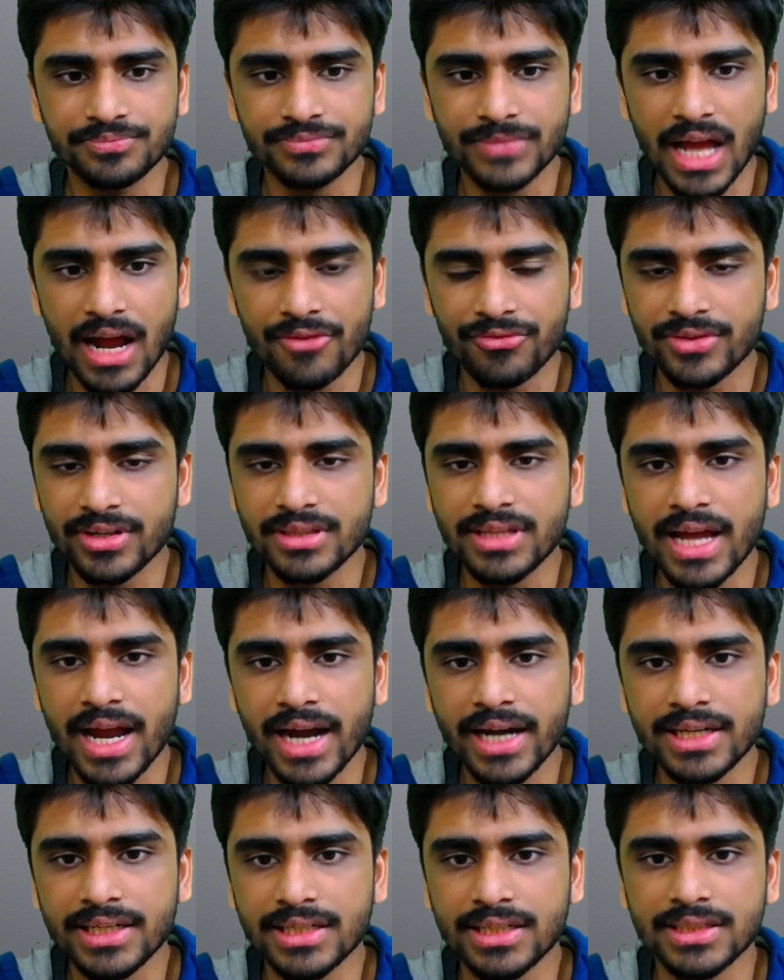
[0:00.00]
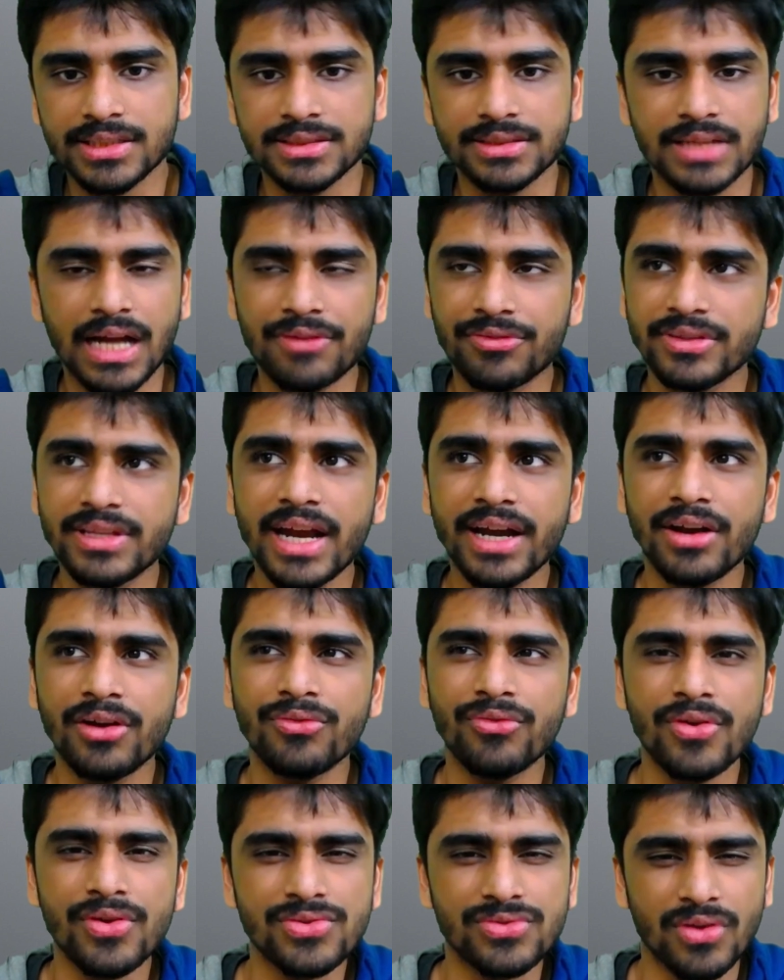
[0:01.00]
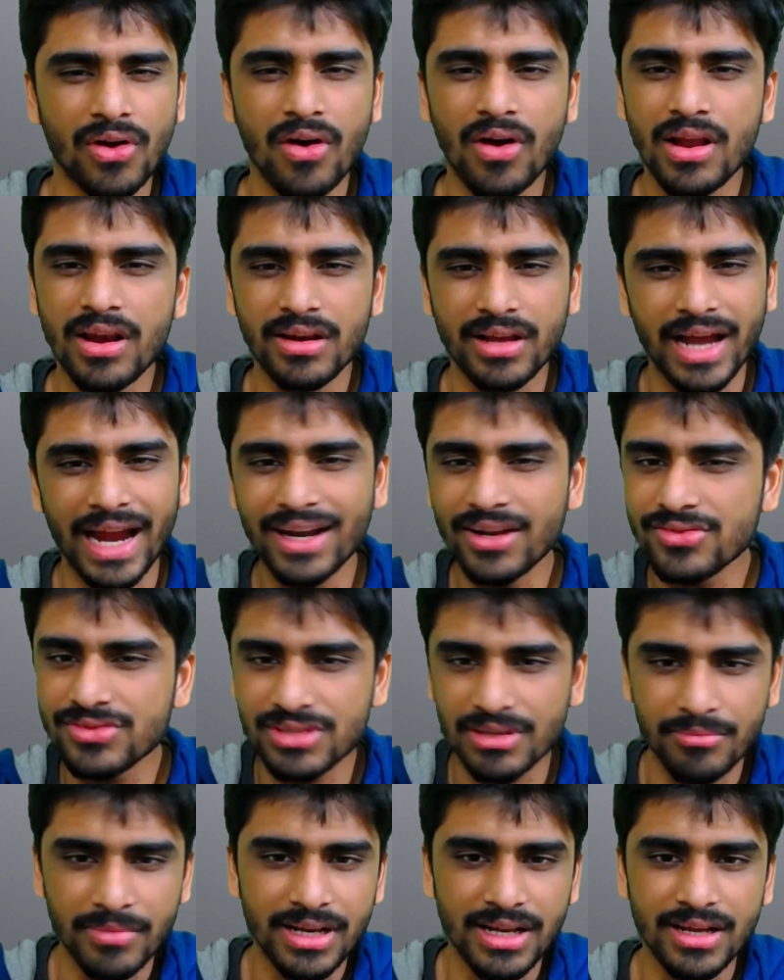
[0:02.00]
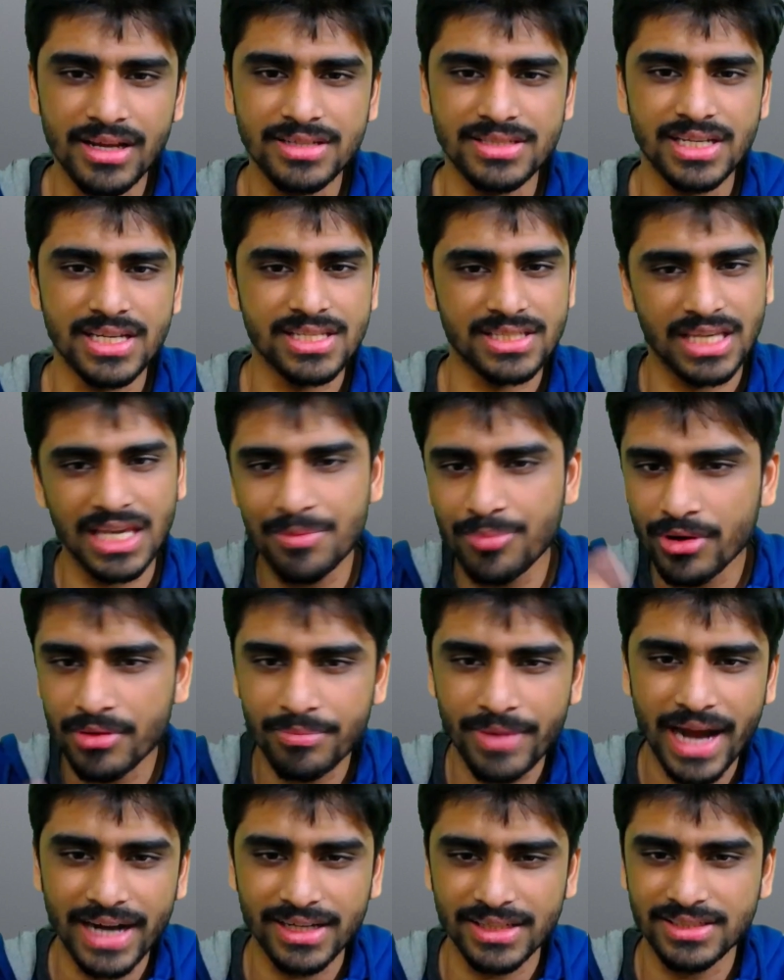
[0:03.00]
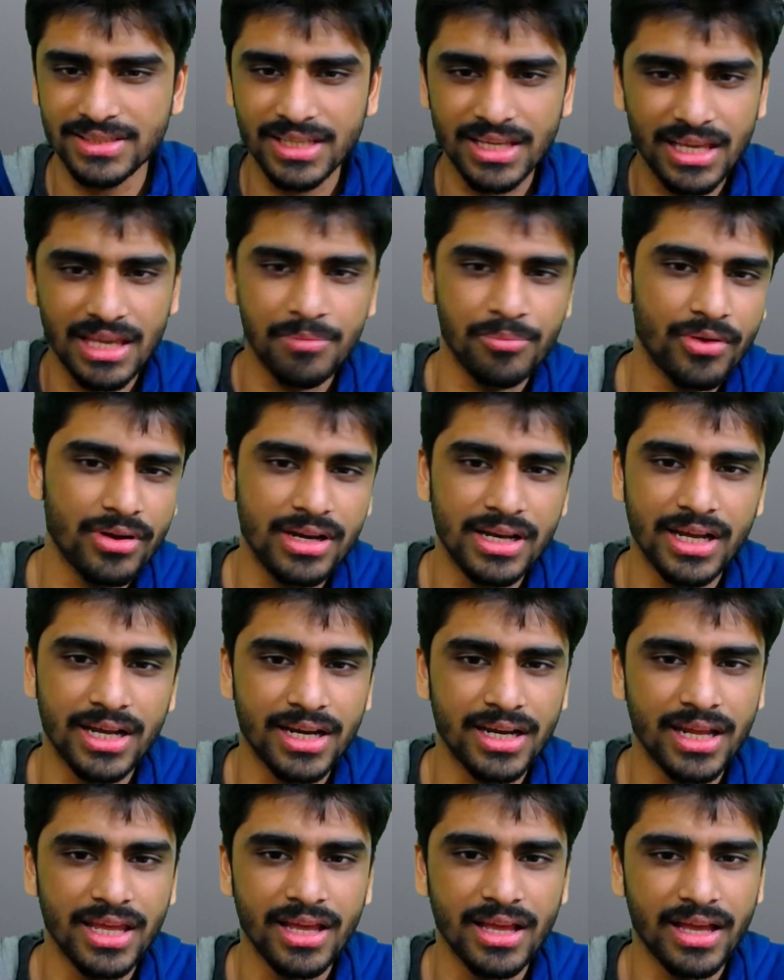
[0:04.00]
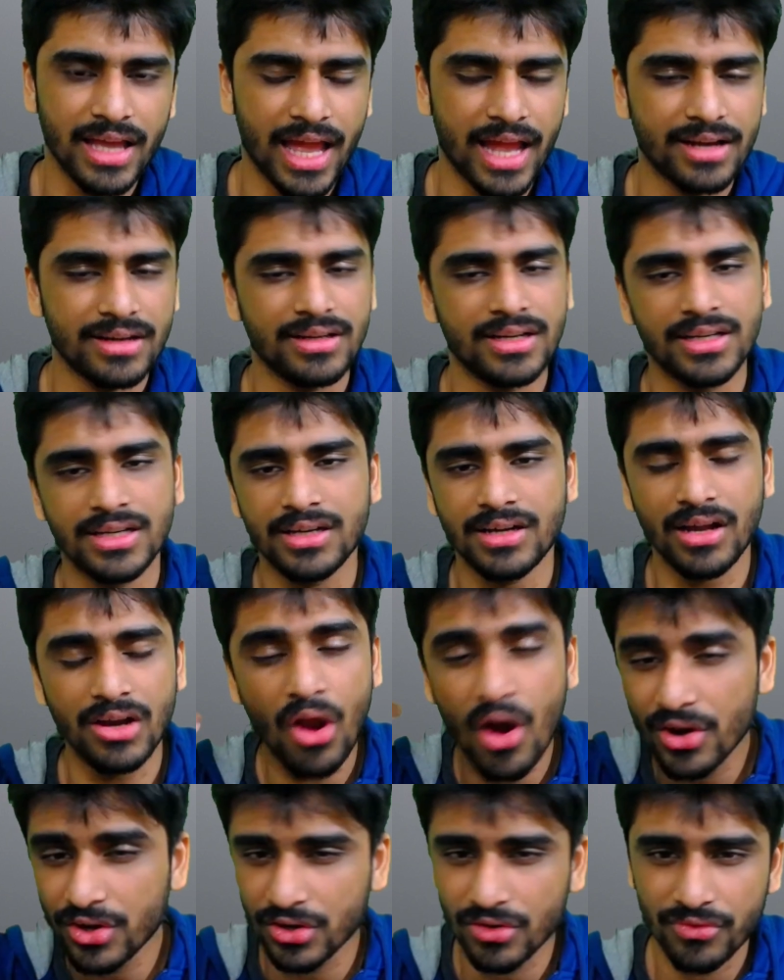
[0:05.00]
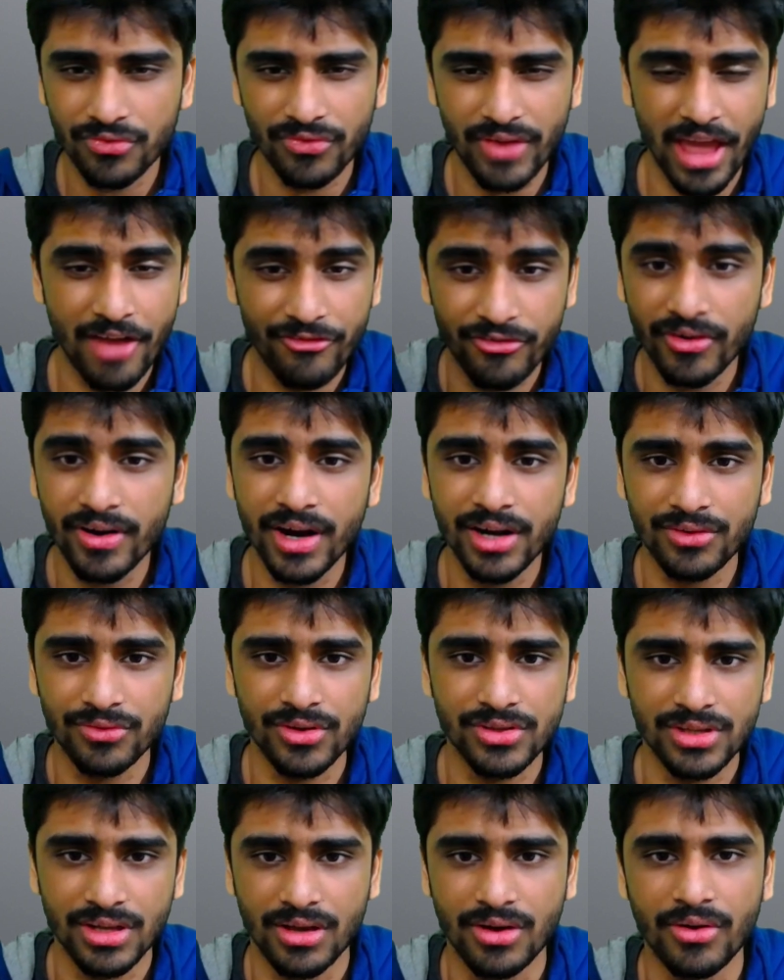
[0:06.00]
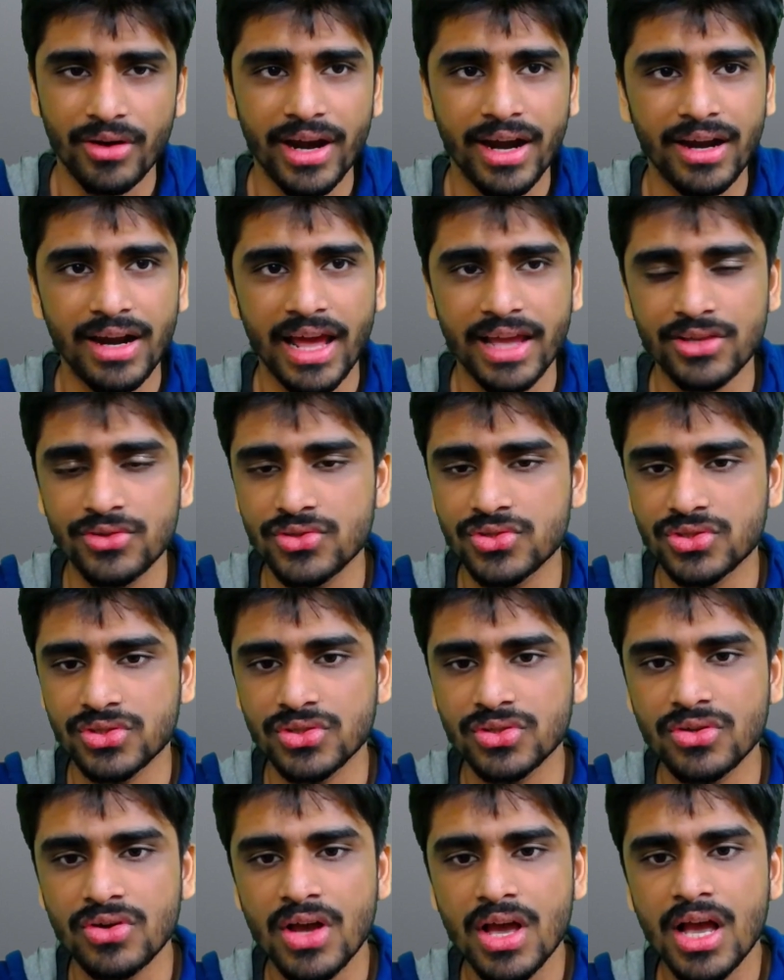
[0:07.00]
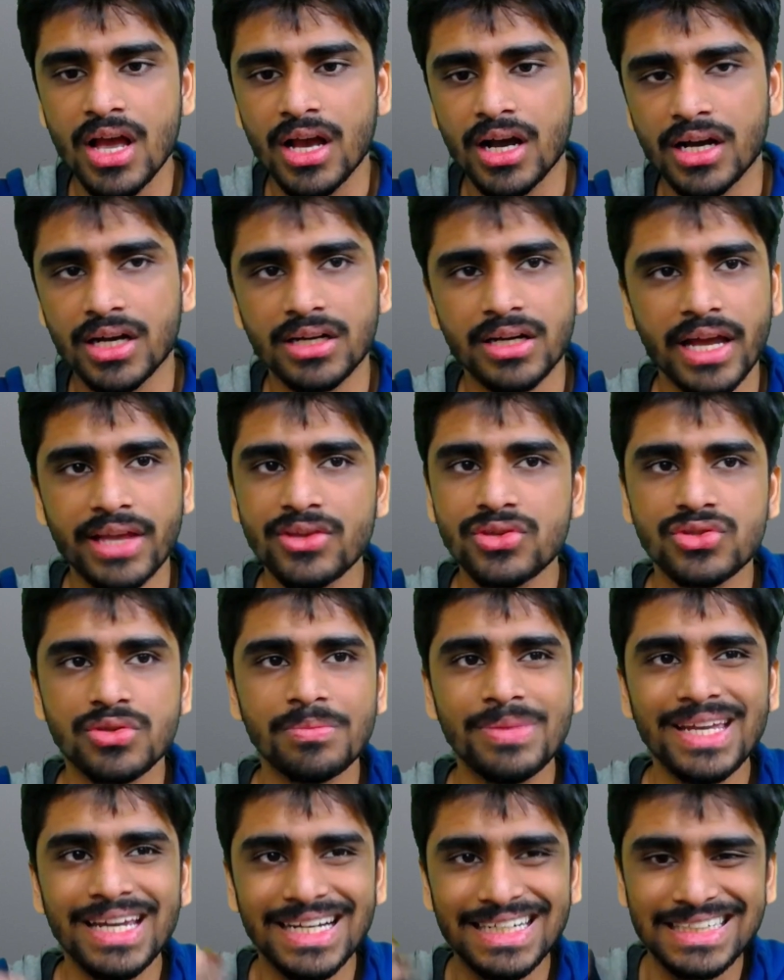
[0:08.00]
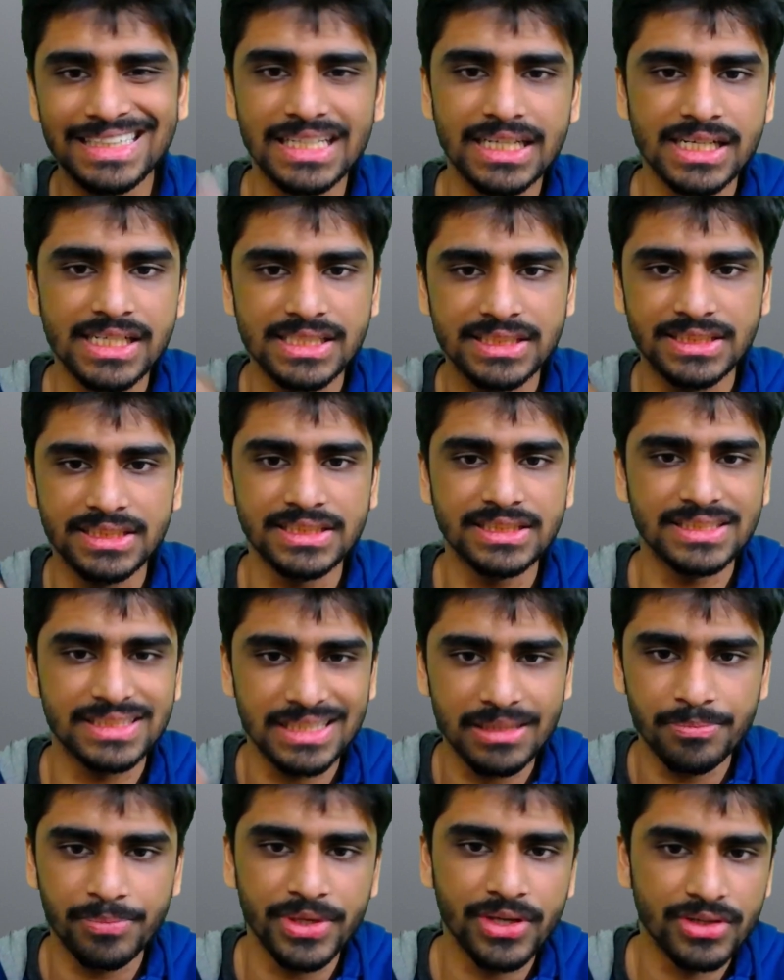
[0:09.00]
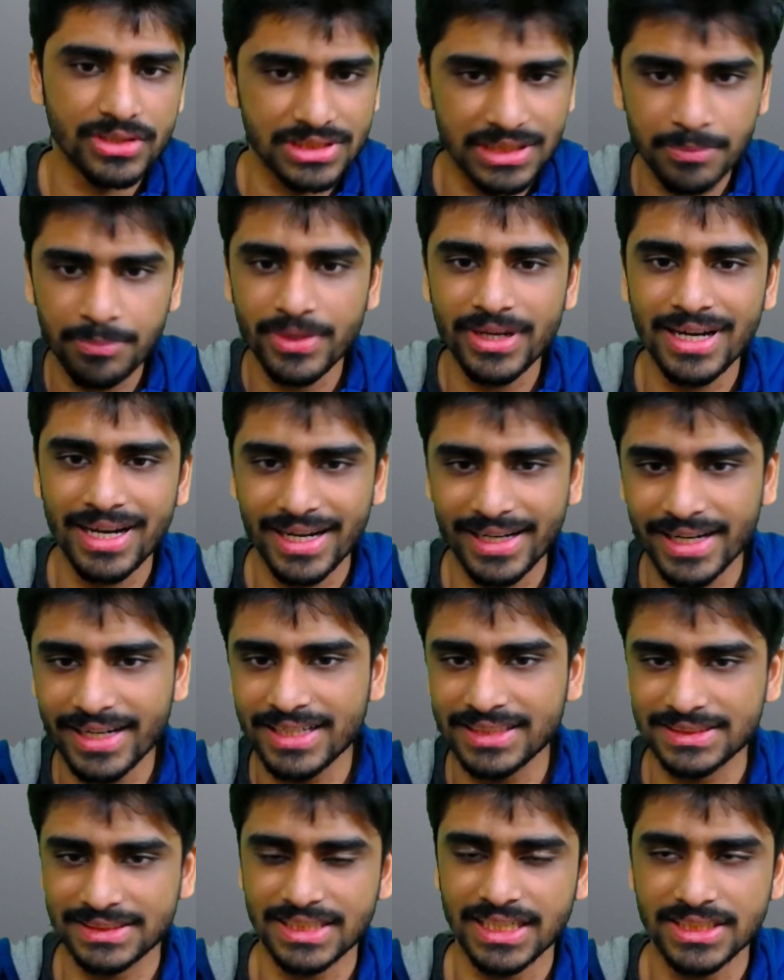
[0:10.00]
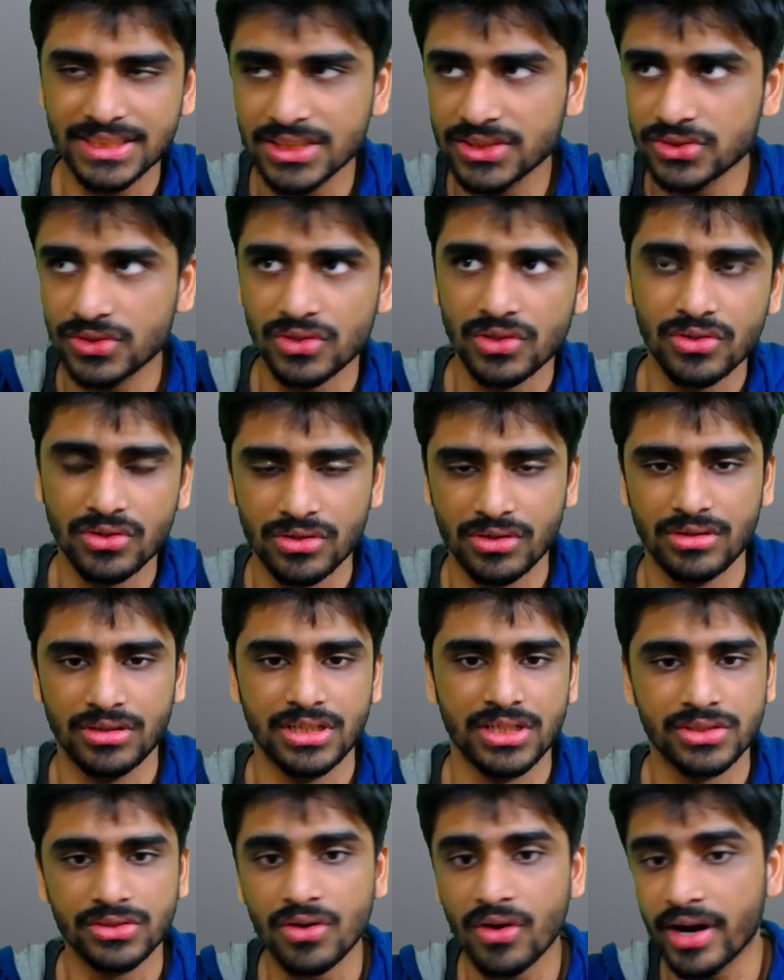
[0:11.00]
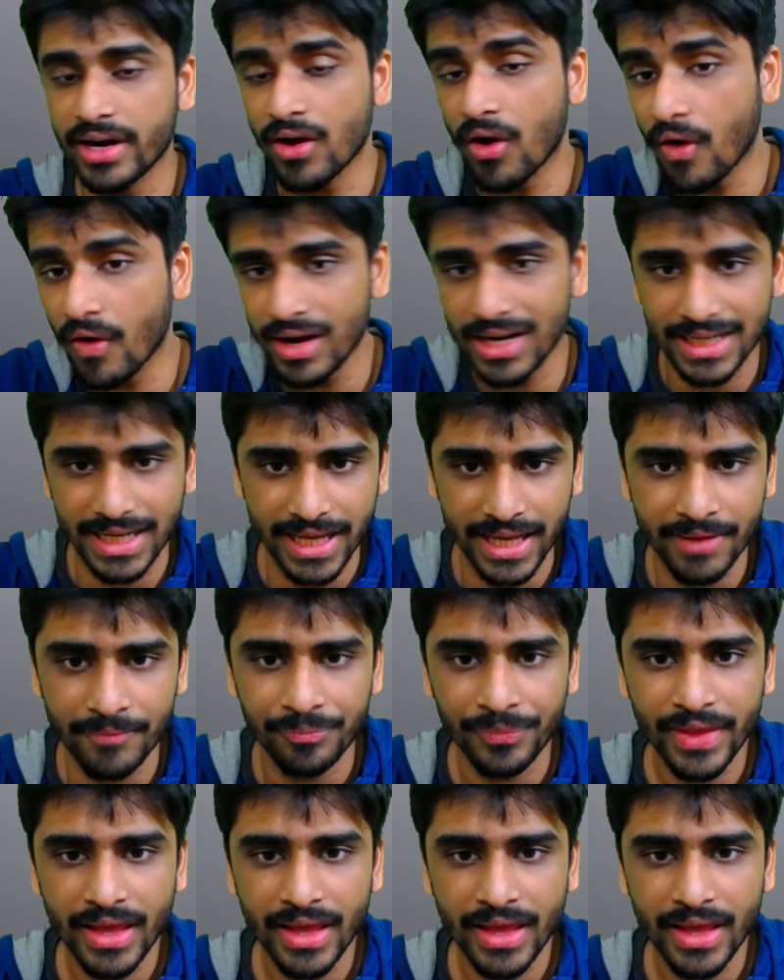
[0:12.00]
after that, it was all kind of similar. Just keep on practicing, keep on learning, and a lot of effort was required. I used to be indulged in CP or CP related discussions on Discord all day,